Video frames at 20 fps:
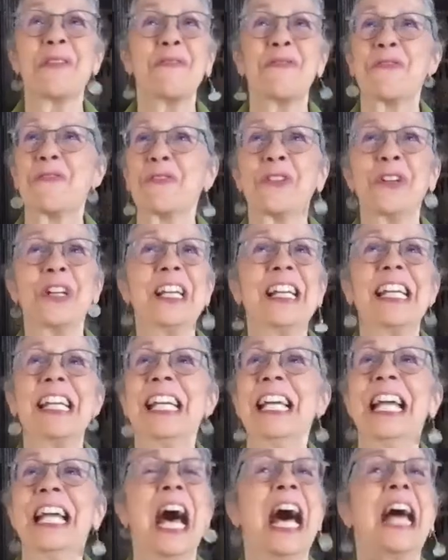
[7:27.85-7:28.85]

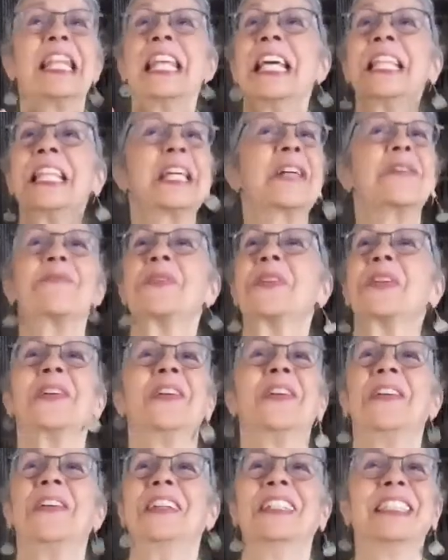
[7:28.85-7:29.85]
free, and then they were
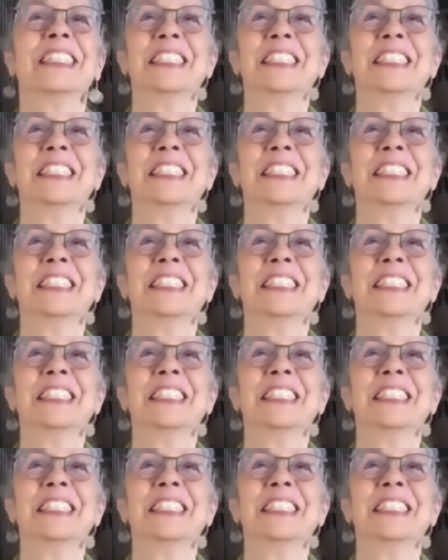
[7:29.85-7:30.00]
gone.